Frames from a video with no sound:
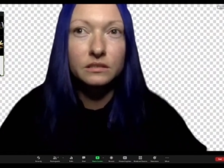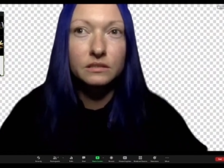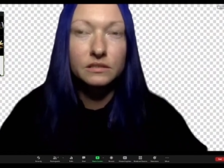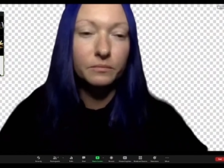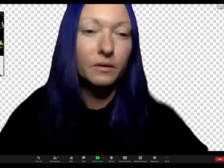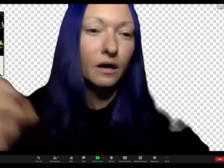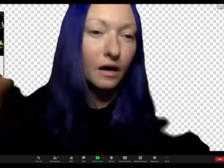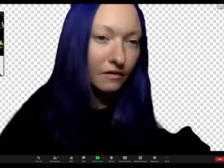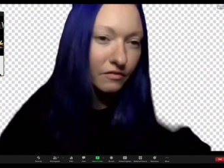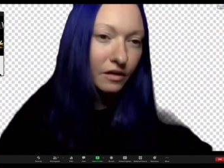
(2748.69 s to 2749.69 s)
some
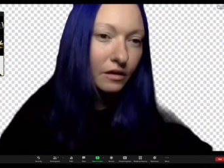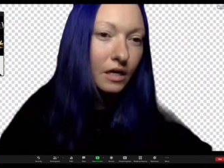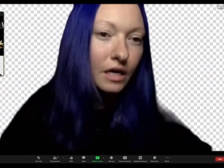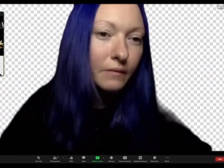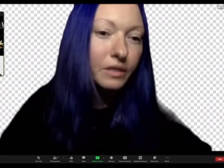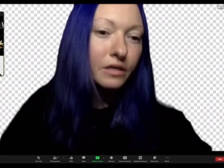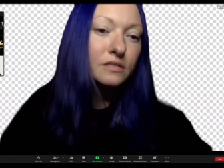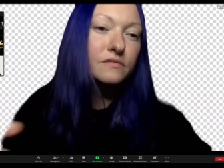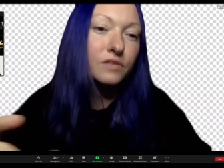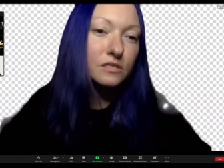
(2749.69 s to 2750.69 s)
other,
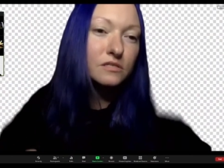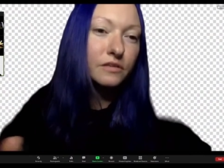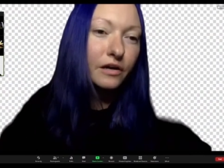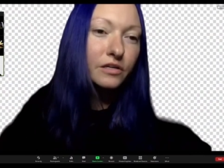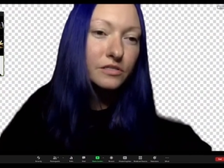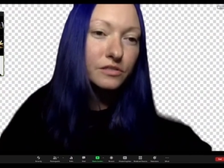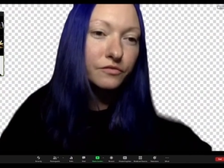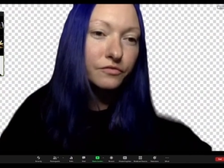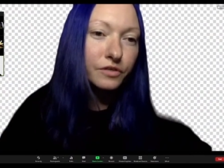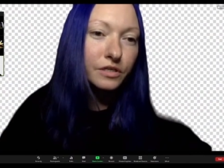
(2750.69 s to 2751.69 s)
because this
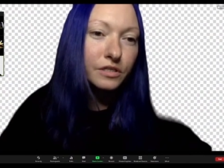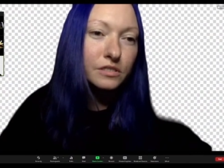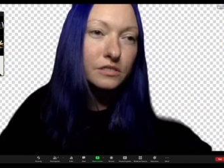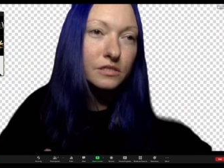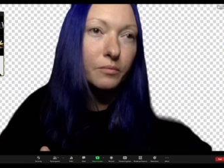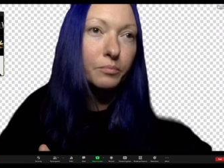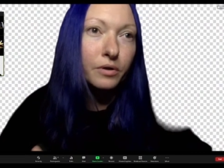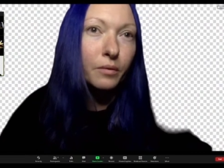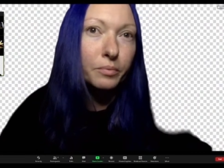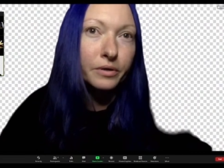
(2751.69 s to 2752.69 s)
narrative is
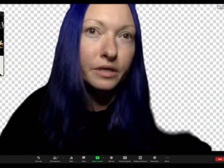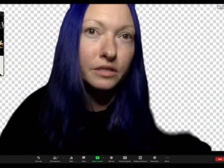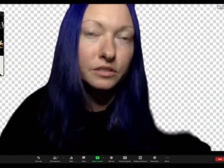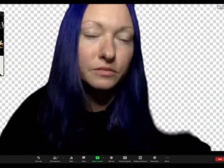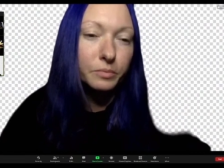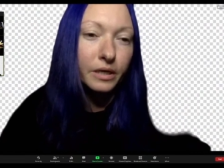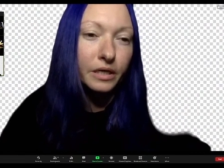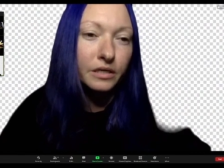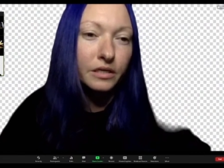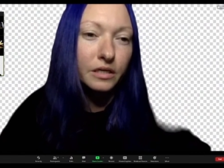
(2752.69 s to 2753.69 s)
appropriated
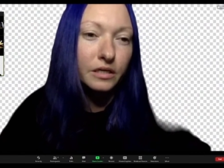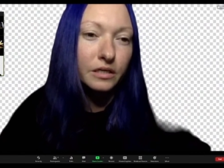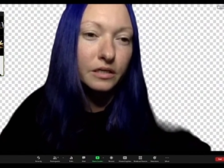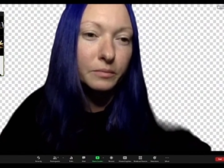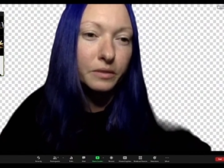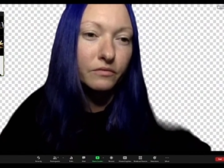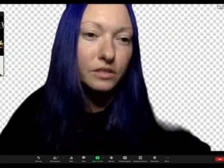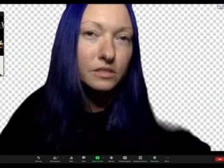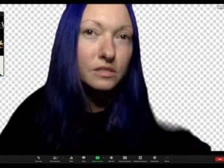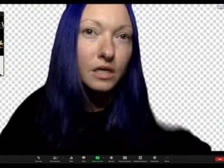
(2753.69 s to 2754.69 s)
by this